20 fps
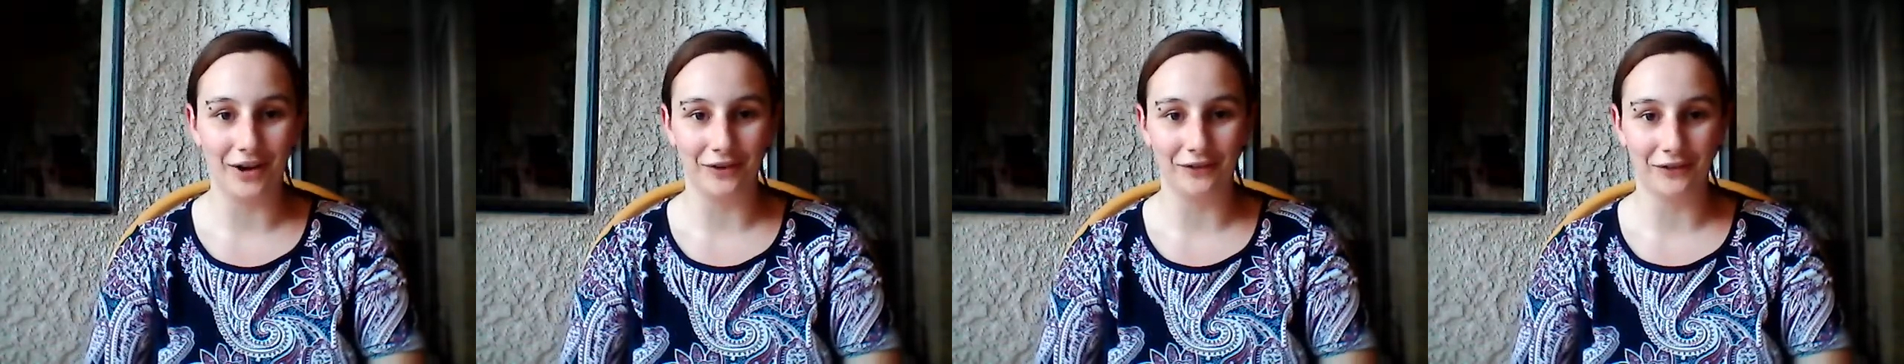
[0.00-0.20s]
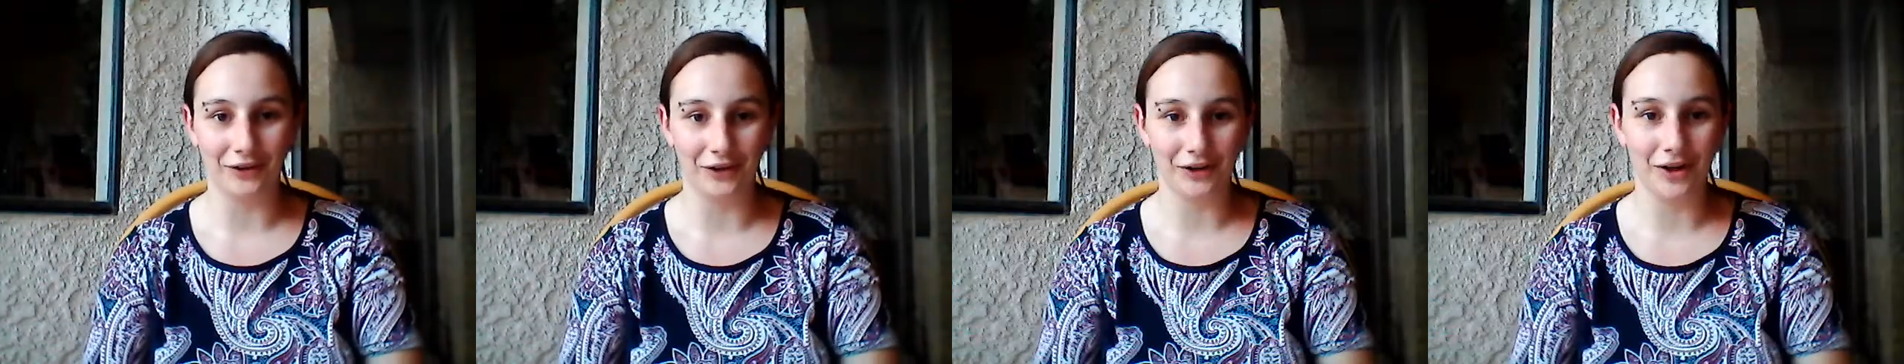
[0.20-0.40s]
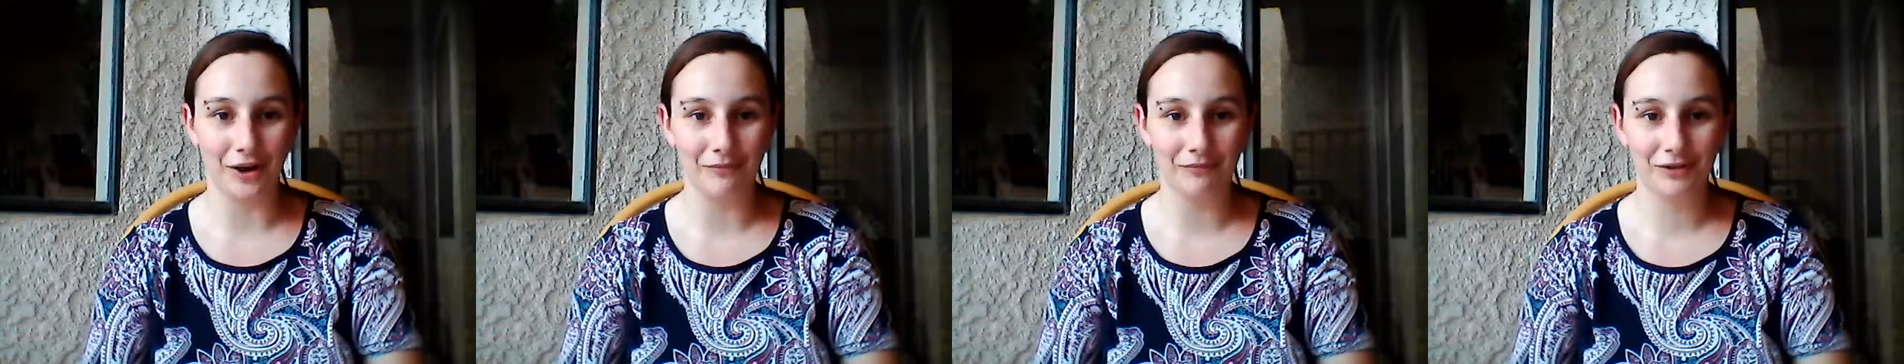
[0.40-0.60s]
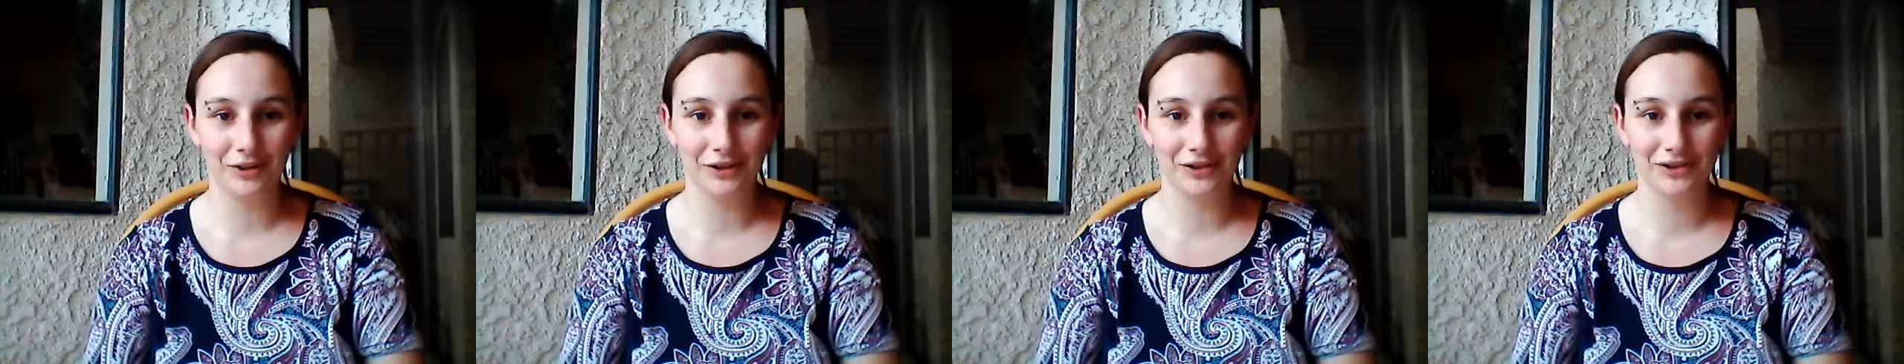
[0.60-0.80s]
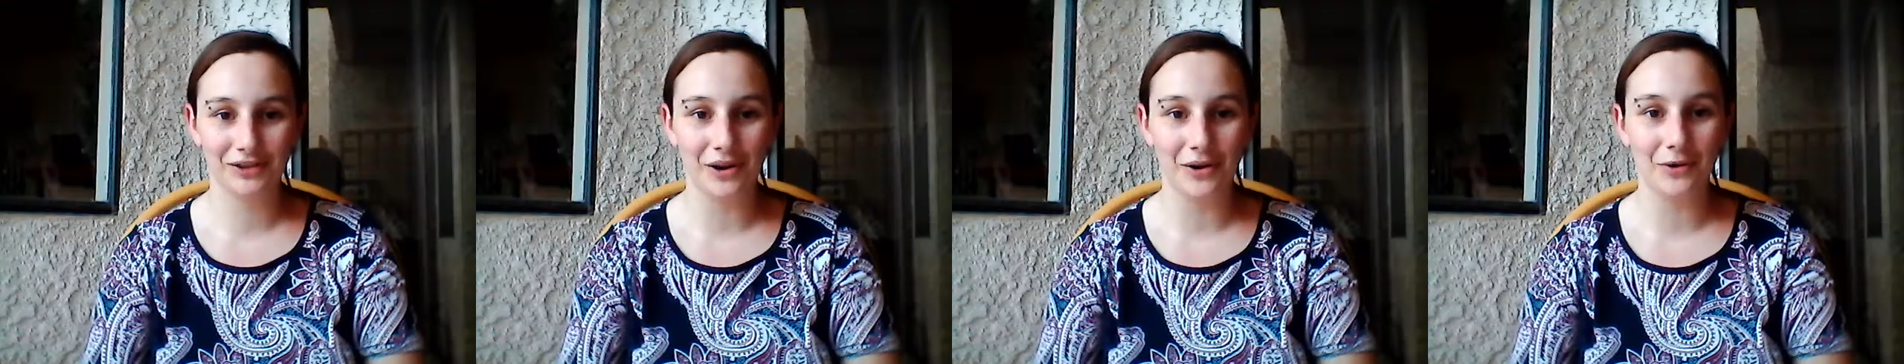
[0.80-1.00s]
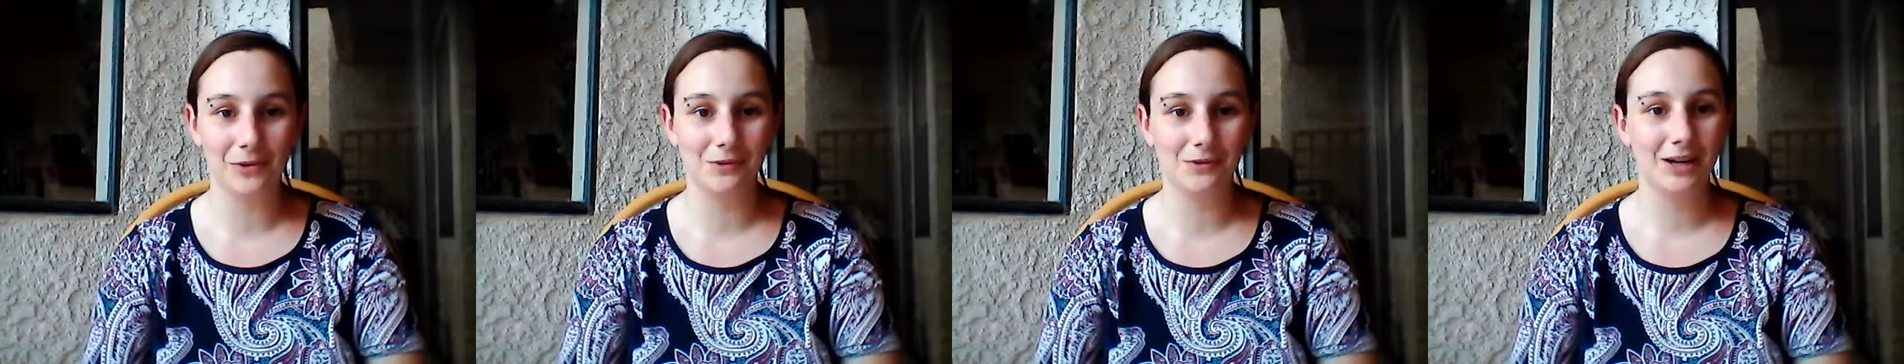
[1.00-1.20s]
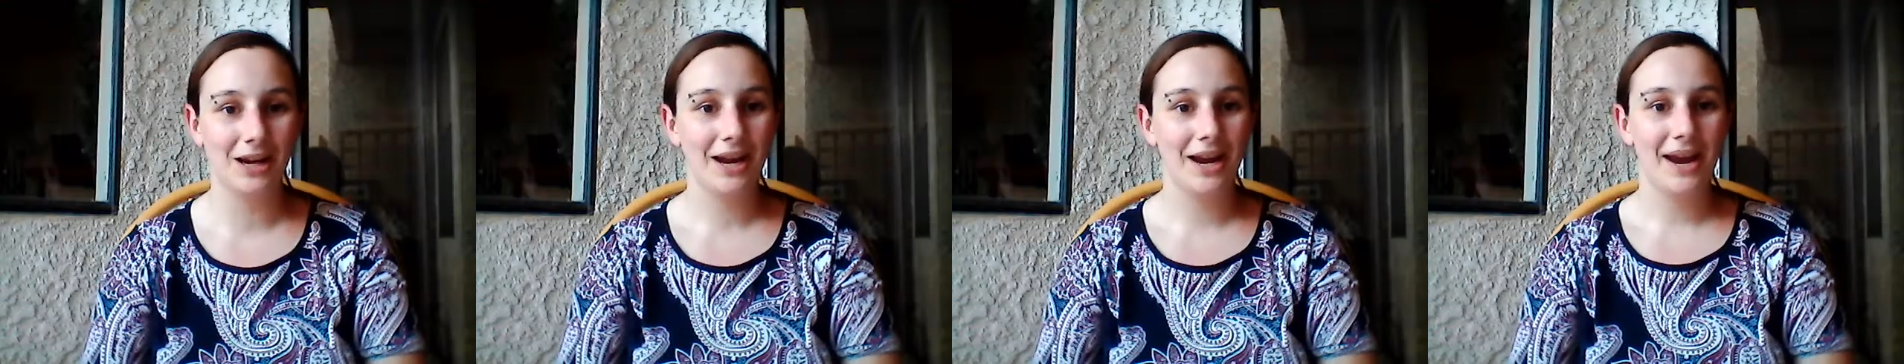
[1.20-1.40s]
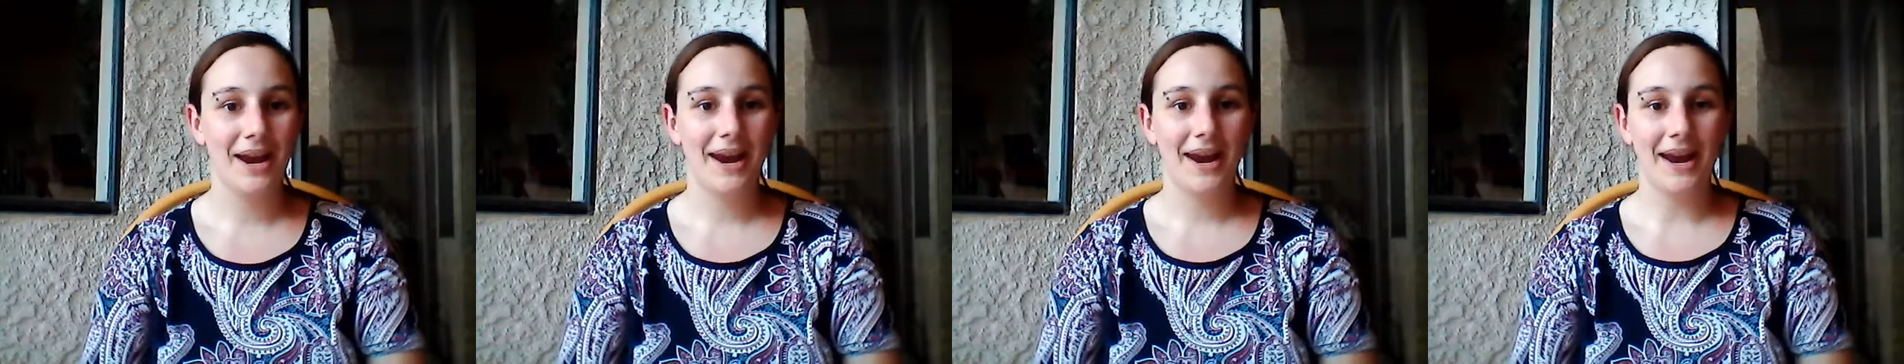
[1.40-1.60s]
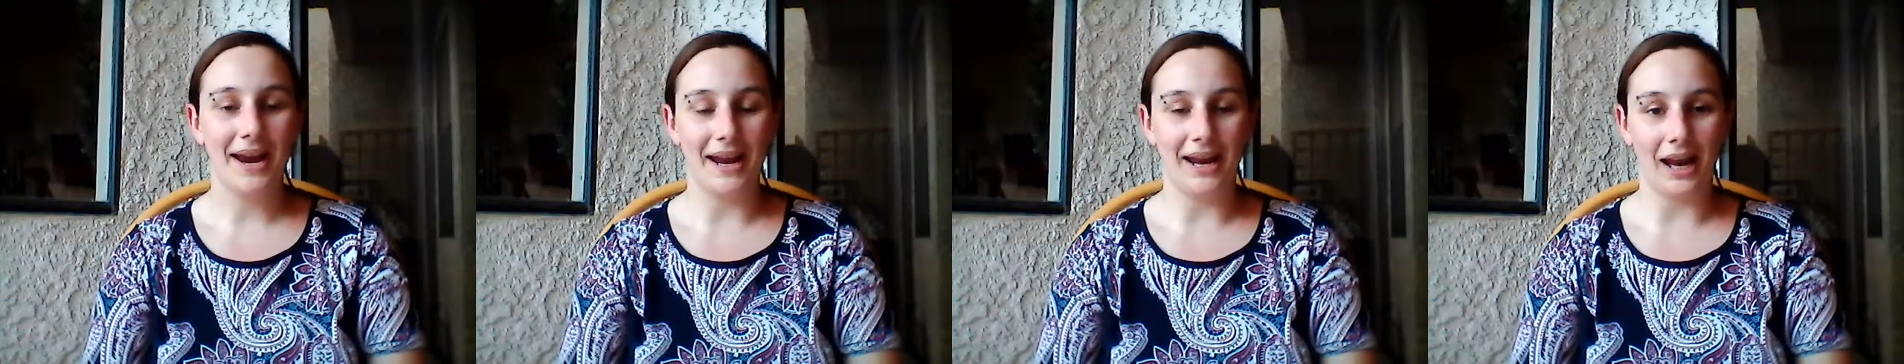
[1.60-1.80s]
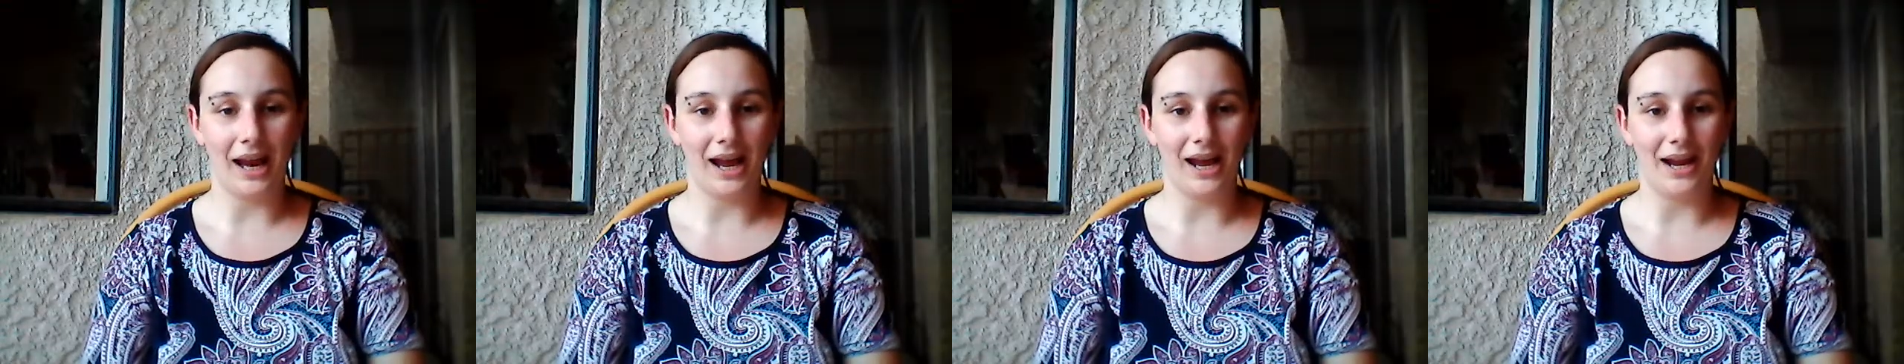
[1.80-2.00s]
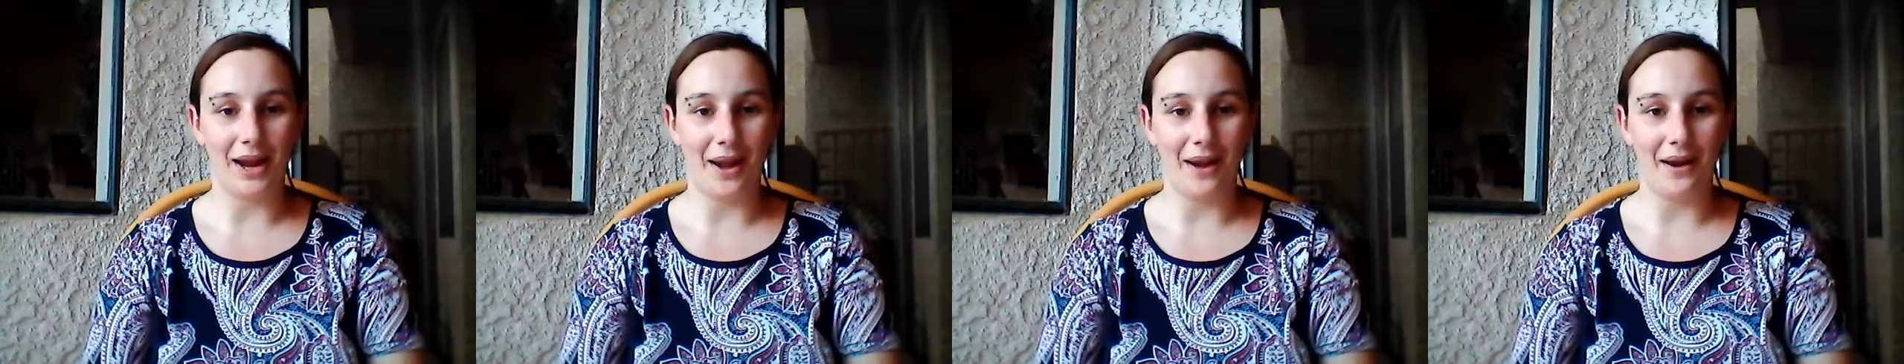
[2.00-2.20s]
piece for your homework day,